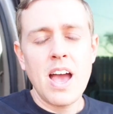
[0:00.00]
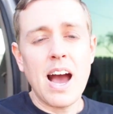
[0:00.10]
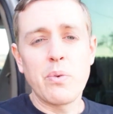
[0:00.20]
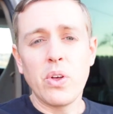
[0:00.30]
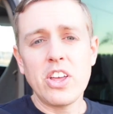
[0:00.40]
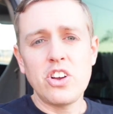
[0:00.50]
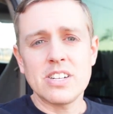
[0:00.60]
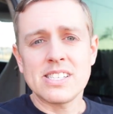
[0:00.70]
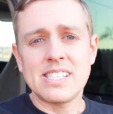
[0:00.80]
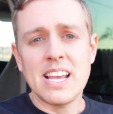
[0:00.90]
I really
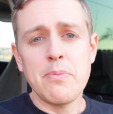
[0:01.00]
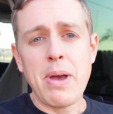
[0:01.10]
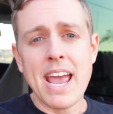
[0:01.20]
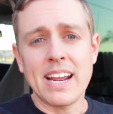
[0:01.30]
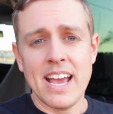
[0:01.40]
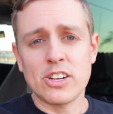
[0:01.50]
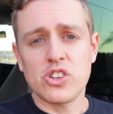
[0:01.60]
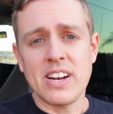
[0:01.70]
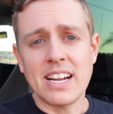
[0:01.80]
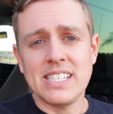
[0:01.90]
couldn't see paying an
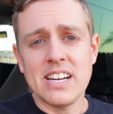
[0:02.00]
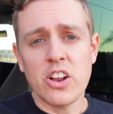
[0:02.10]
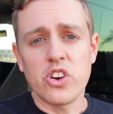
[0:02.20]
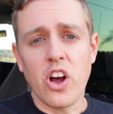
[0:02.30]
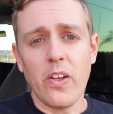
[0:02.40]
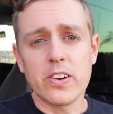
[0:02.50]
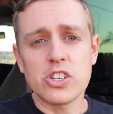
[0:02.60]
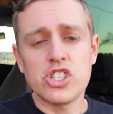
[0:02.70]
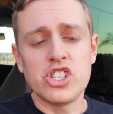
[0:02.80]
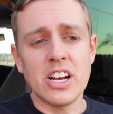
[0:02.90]
extra
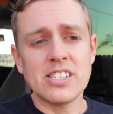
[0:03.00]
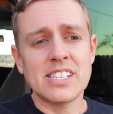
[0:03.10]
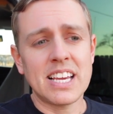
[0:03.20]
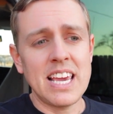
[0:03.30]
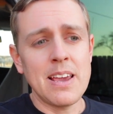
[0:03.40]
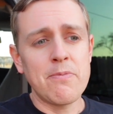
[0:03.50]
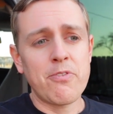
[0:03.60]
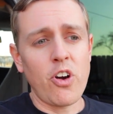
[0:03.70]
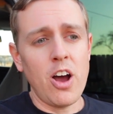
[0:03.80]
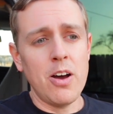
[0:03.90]
$1,900 just to keep
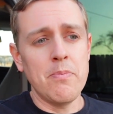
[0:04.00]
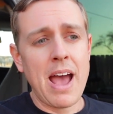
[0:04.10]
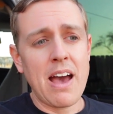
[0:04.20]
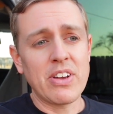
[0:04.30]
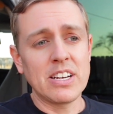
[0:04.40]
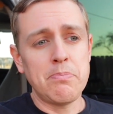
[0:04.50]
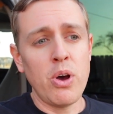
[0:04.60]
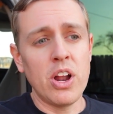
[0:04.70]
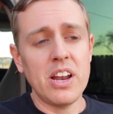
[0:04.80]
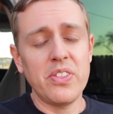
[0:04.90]
from having to put